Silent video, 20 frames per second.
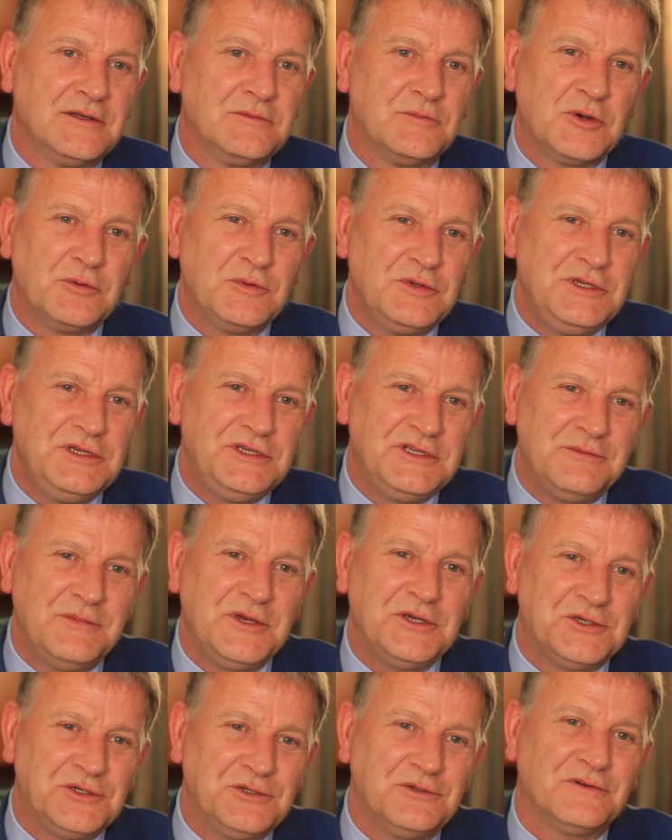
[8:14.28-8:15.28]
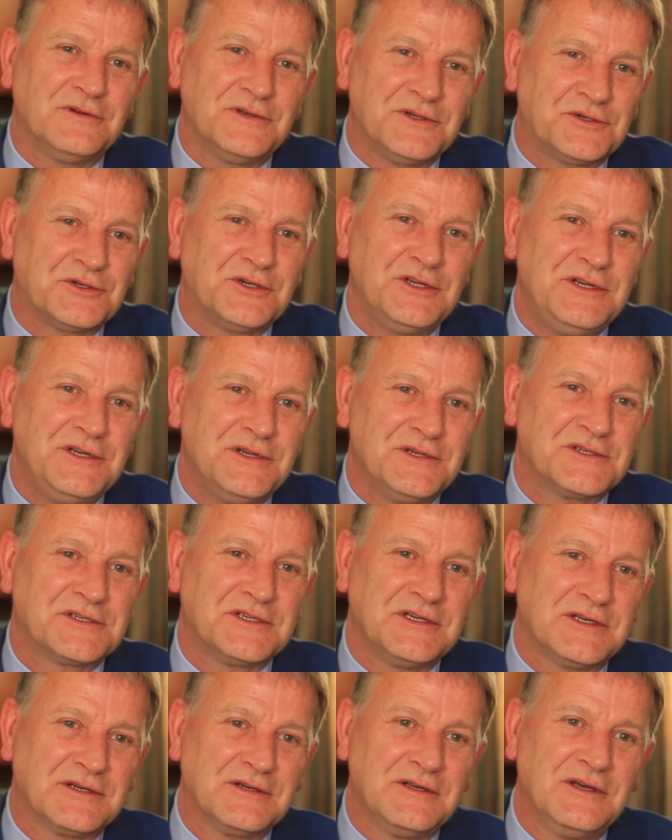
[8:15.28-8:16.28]
But we need to make sure that the training's
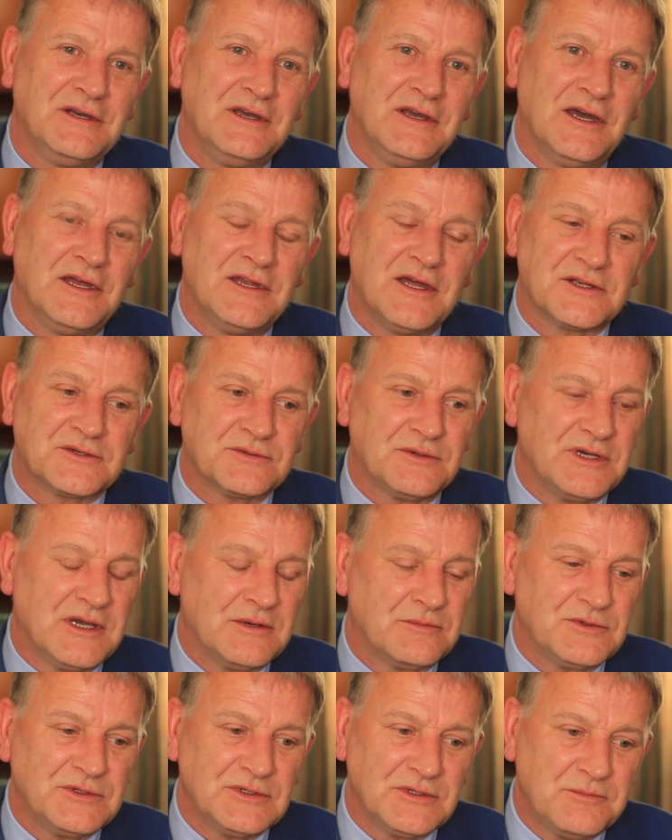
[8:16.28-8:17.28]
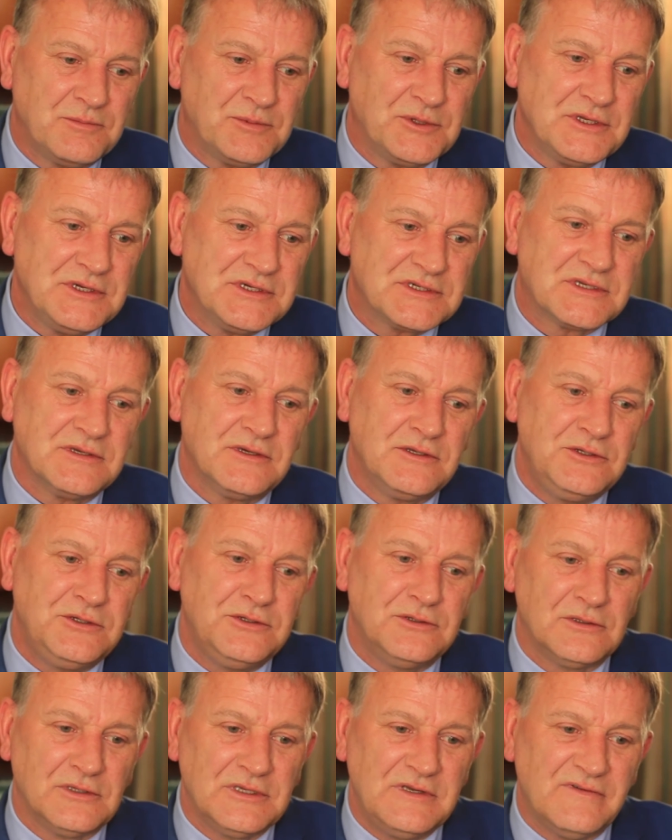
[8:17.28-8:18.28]
there, and that's why I'm really pleased that the
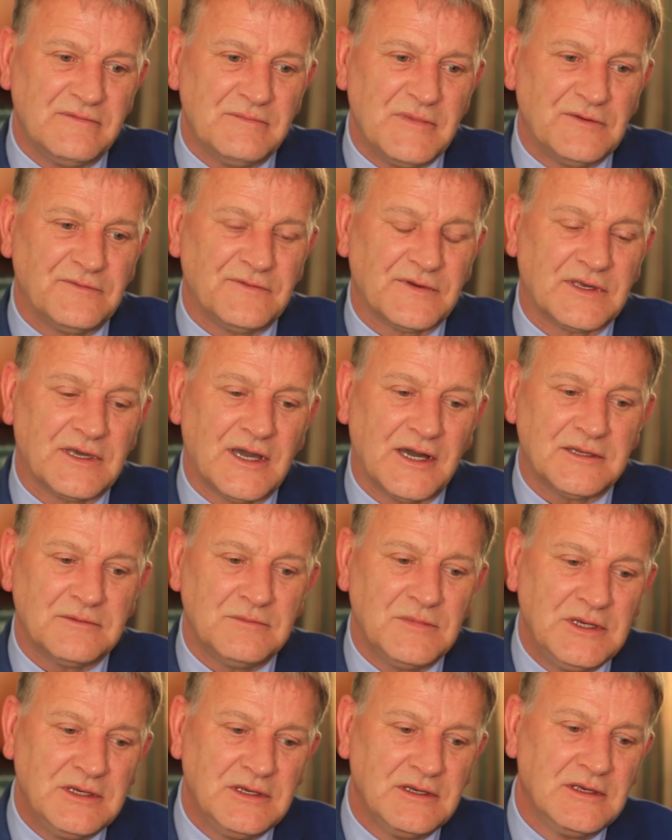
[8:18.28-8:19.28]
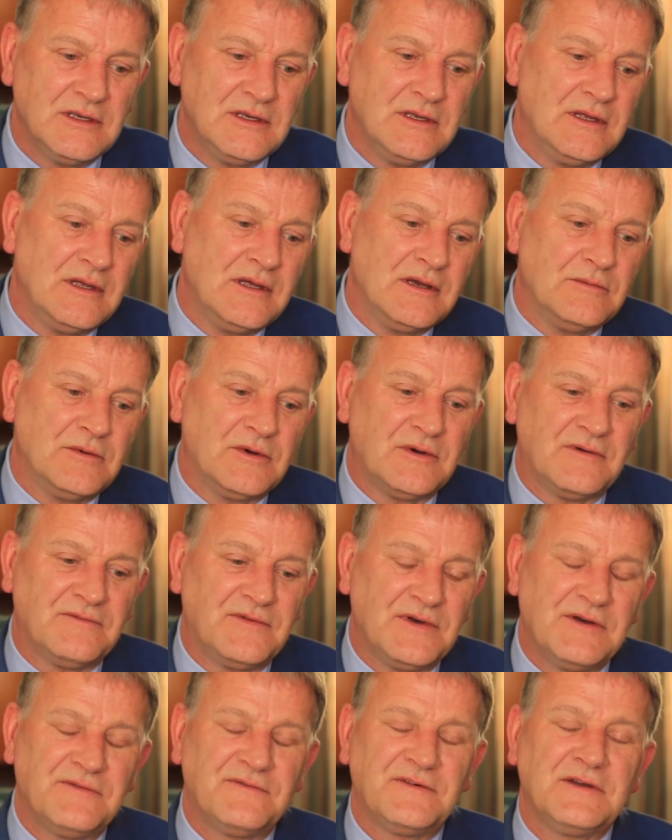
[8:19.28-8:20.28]
new Levenmouth Academy will have
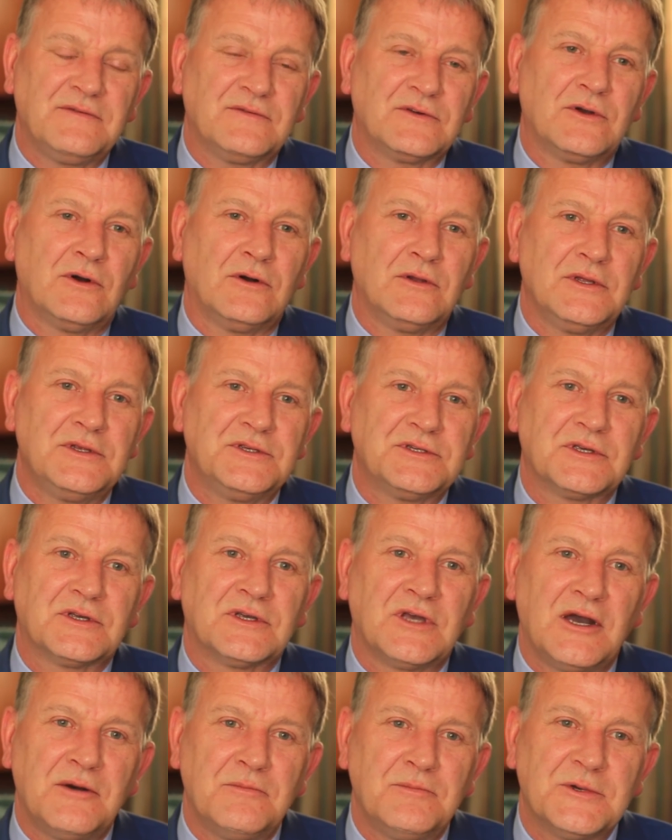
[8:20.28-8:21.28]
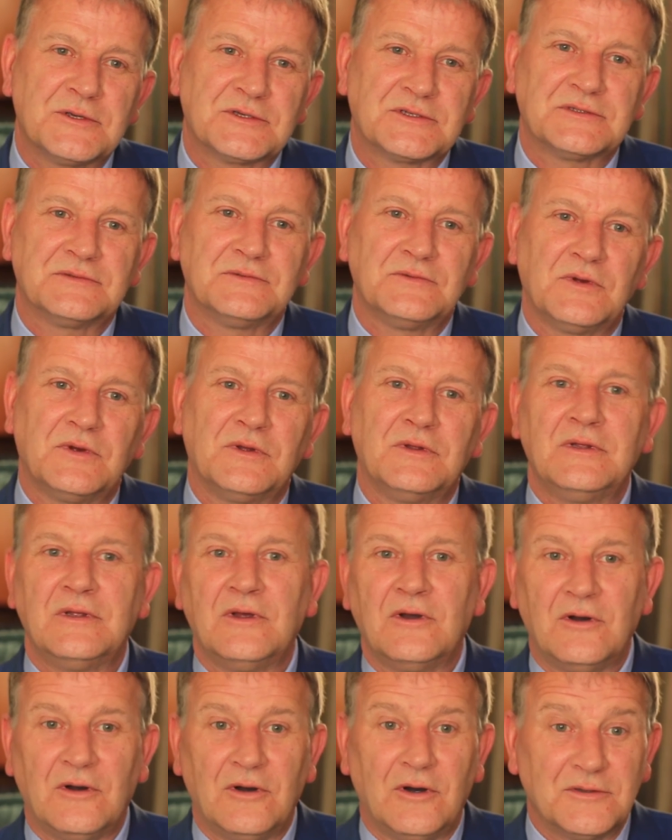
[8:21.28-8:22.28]
a Fife College campus
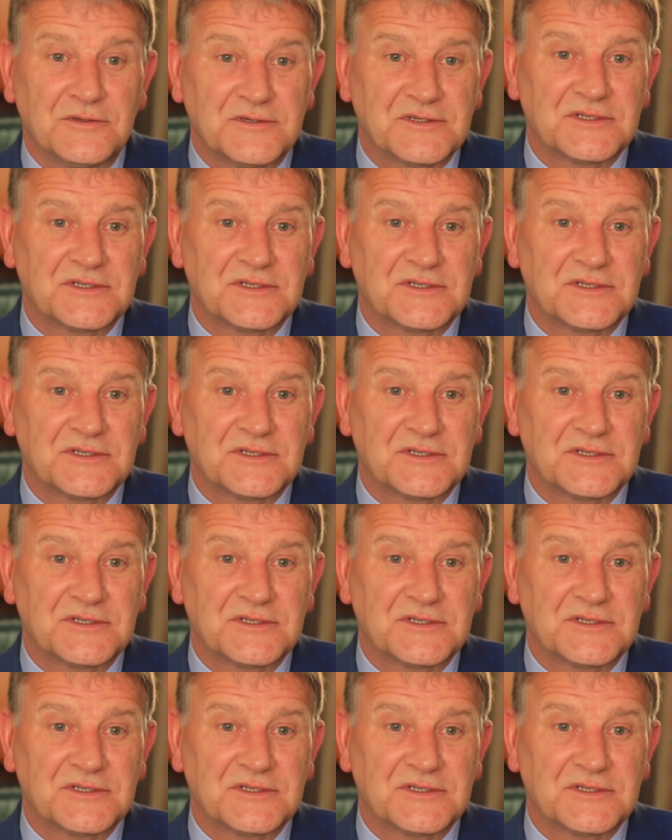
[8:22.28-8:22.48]
on